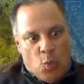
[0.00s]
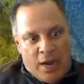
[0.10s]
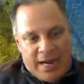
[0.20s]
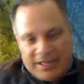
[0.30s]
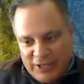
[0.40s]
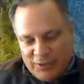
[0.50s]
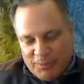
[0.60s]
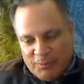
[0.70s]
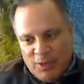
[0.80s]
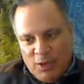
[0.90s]
and I tell
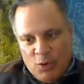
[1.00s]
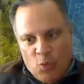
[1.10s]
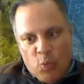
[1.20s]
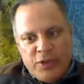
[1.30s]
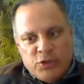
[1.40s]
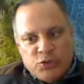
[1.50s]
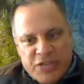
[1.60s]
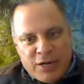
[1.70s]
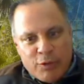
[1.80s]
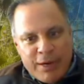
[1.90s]
them, when you
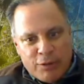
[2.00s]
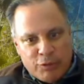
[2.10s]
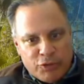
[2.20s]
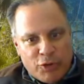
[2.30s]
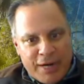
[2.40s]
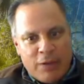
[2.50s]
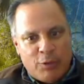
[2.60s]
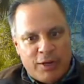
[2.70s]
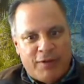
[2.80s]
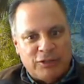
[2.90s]
generate a return on
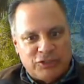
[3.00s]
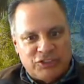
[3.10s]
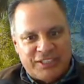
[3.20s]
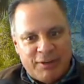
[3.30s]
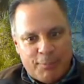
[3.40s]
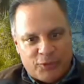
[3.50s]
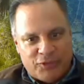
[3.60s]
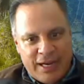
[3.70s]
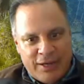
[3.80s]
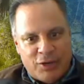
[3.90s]
equity of 170%, you
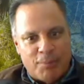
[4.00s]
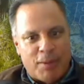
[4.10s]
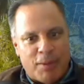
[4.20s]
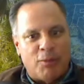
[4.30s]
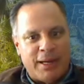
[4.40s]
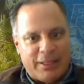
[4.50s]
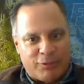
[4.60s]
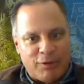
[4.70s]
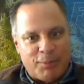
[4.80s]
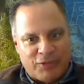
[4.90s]
can borrow money at
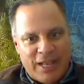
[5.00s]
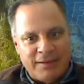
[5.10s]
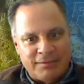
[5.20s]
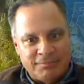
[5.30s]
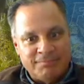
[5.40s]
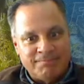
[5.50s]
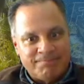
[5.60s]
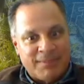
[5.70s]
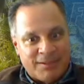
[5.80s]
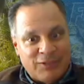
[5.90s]
3%.
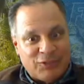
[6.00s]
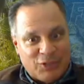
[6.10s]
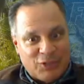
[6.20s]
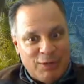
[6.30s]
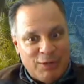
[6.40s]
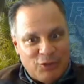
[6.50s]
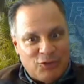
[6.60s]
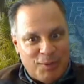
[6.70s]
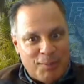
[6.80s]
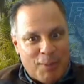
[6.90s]
There's a good reason you
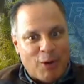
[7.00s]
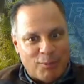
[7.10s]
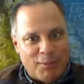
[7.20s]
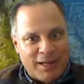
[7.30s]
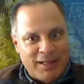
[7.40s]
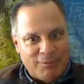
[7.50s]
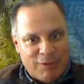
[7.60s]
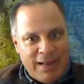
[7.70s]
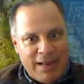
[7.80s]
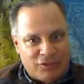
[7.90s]
should be borrowing money,
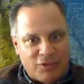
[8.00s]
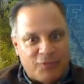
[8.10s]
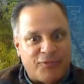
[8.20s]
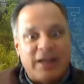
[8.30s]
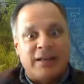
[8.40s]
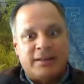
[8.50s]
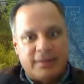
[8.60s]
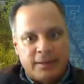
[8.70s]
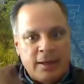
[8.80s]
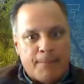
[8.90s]
right, to fund
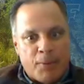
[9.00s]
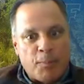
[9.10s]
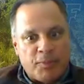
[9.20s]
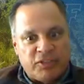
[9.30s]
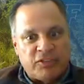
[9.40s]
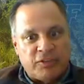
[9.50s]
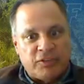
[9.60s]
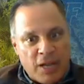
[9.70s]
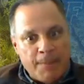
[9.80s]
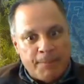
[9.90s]
purposes of
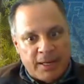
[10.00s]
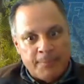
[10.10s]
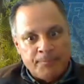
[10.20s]
your company.